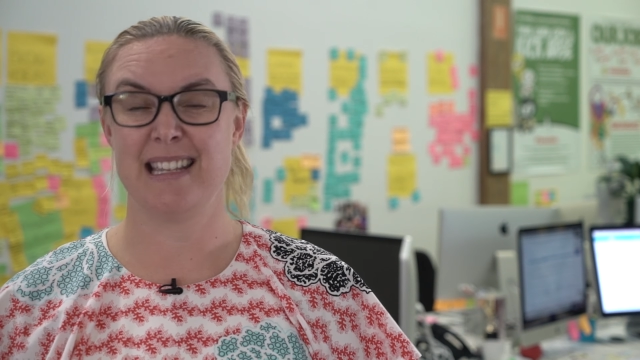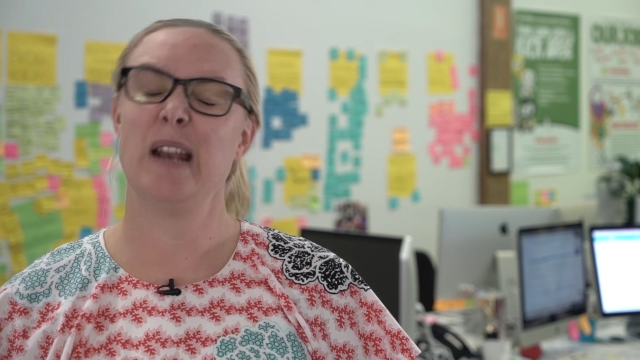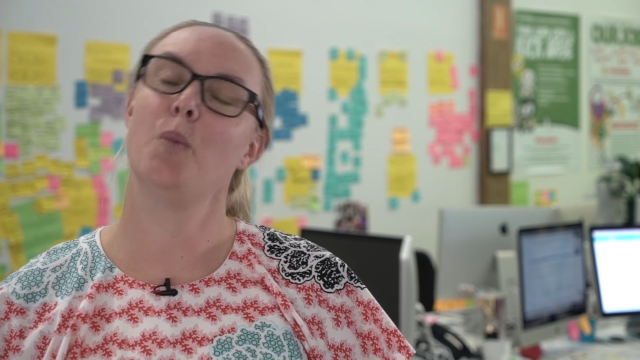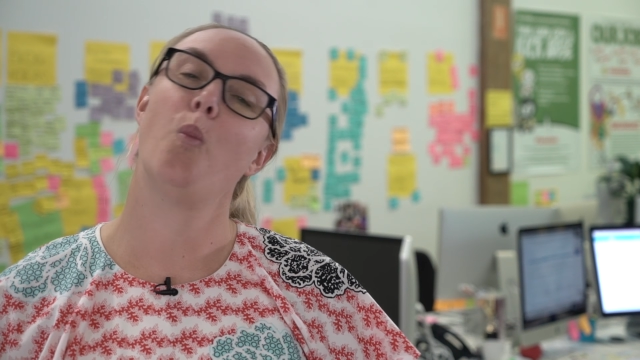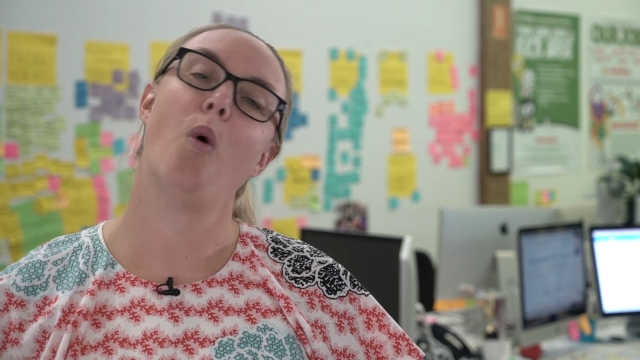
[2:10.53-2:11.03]

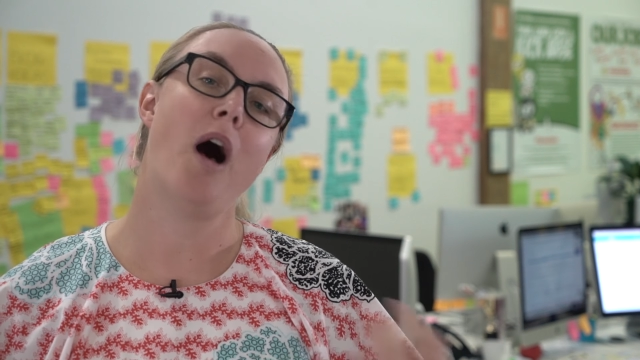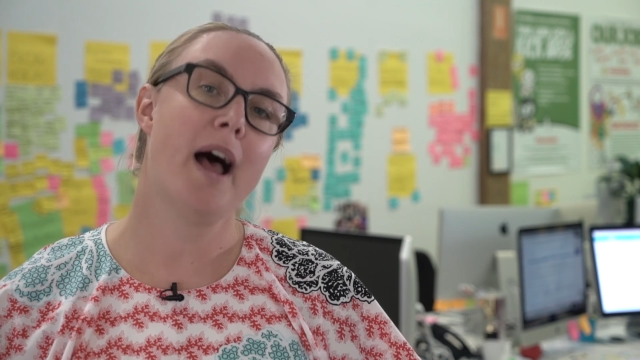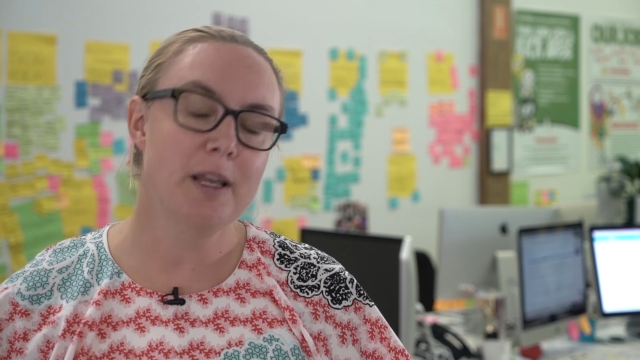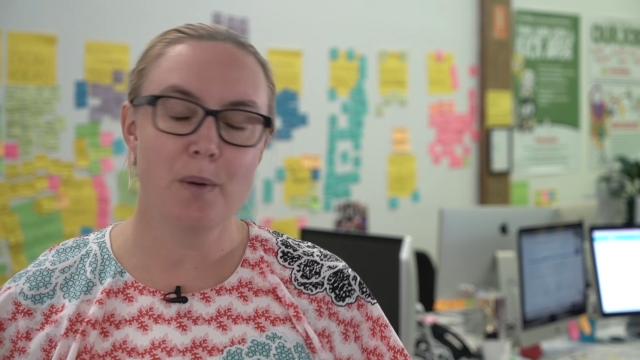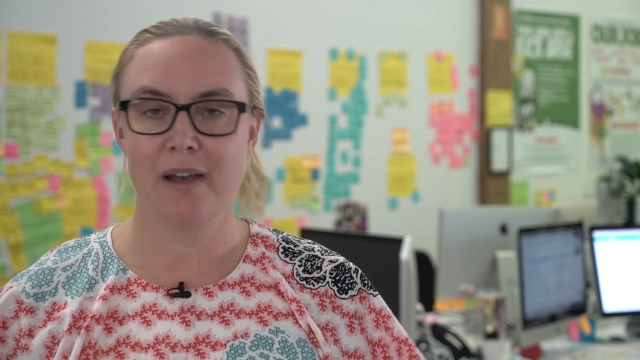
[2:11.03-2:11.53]
and
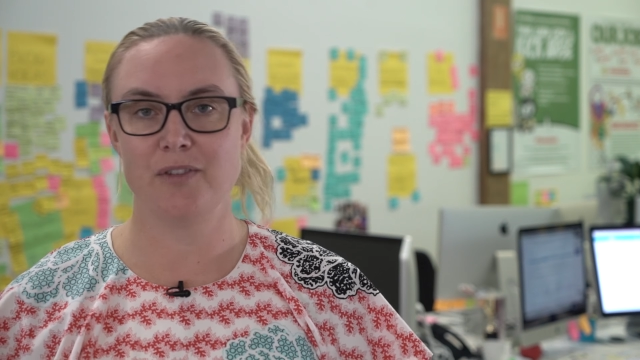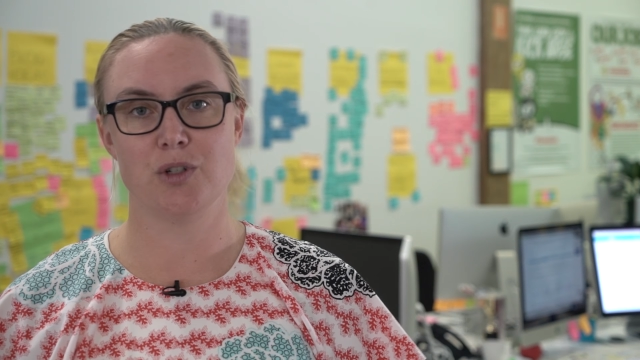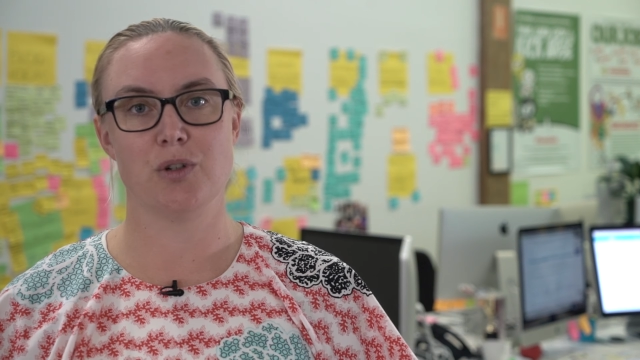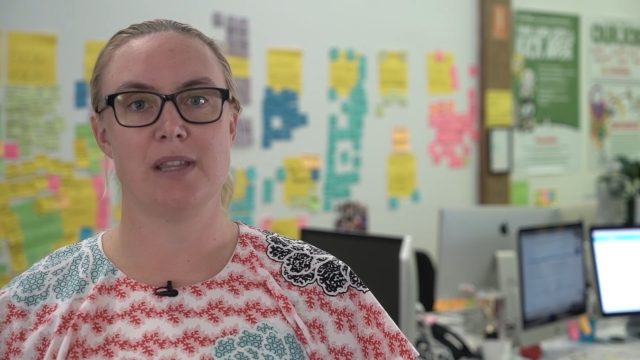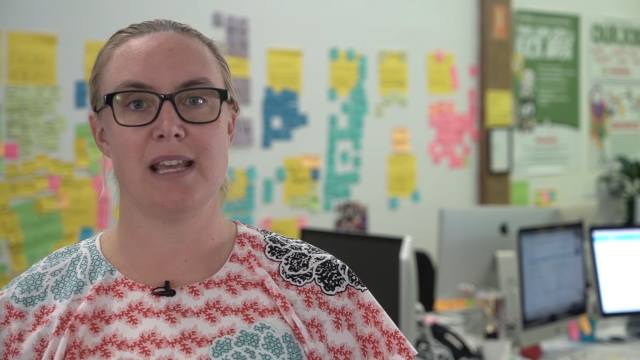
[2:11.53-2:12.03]
why you have to
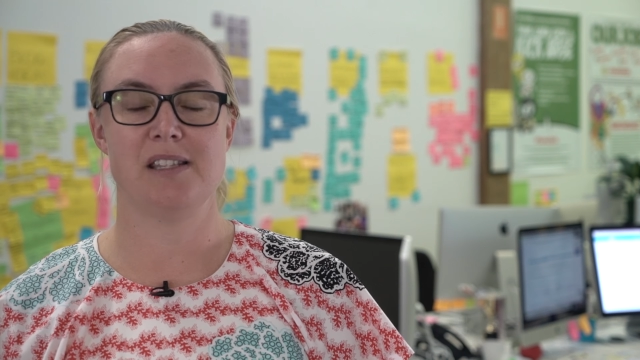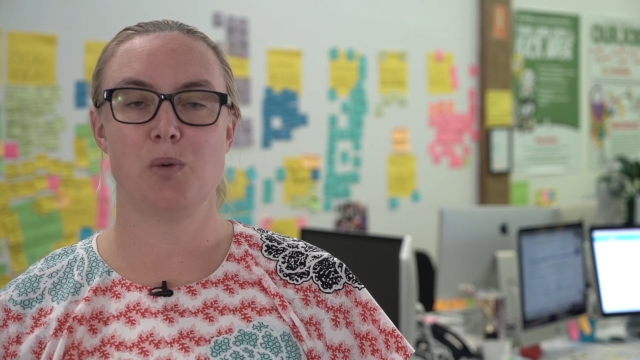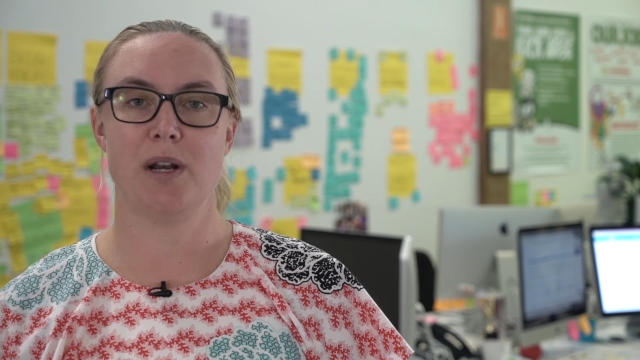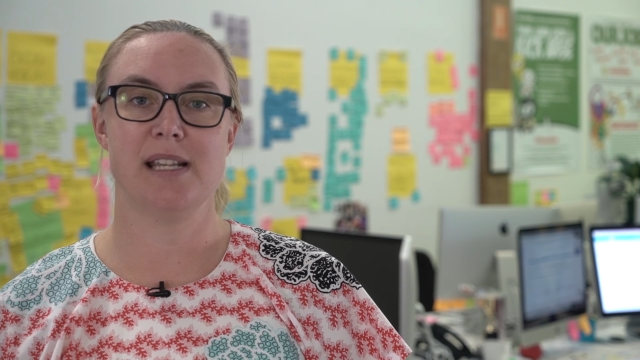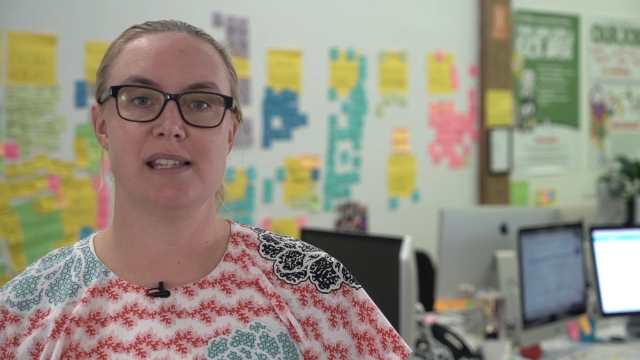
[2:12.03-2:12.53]
do these
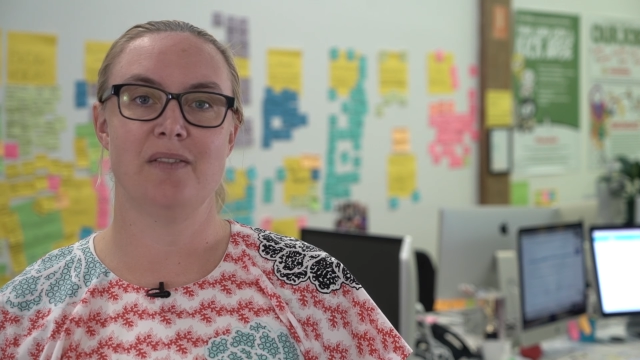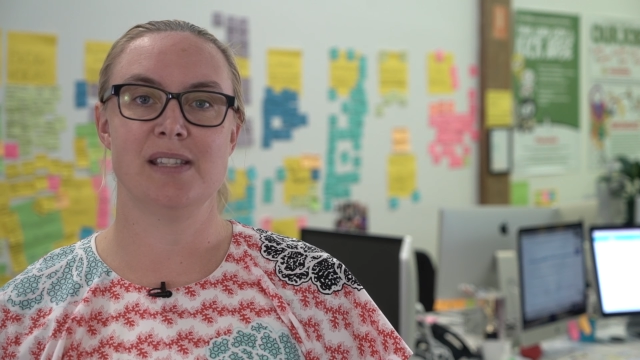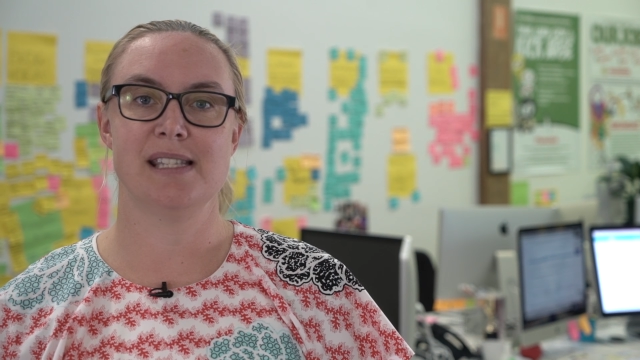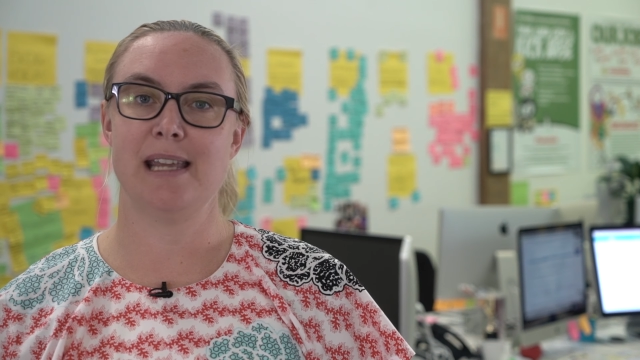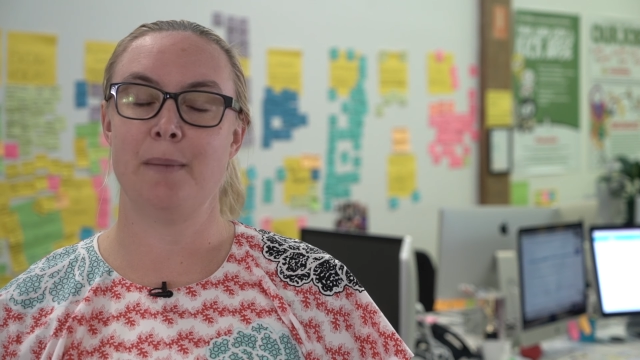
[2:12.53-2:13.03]

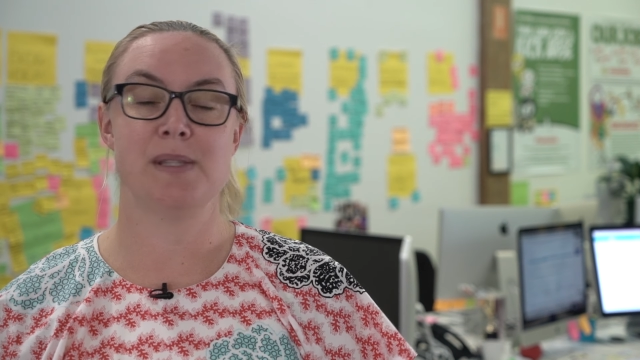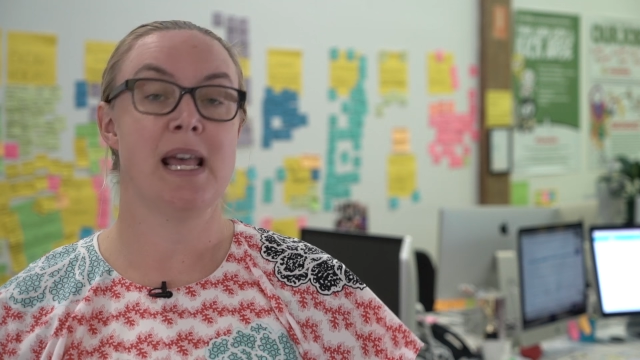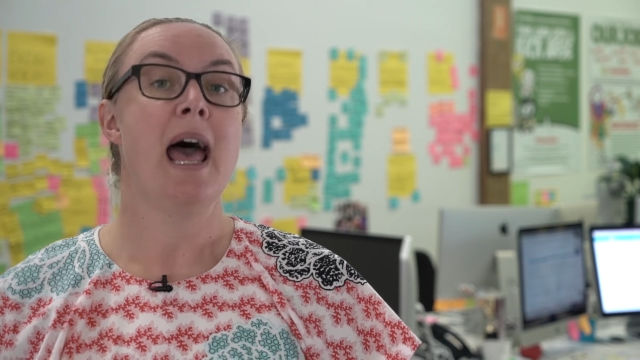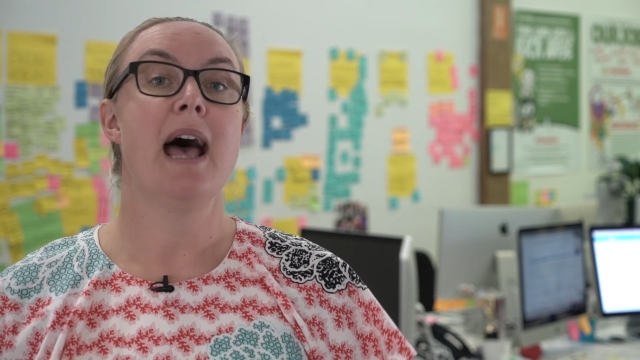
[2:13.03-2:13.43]
27 steps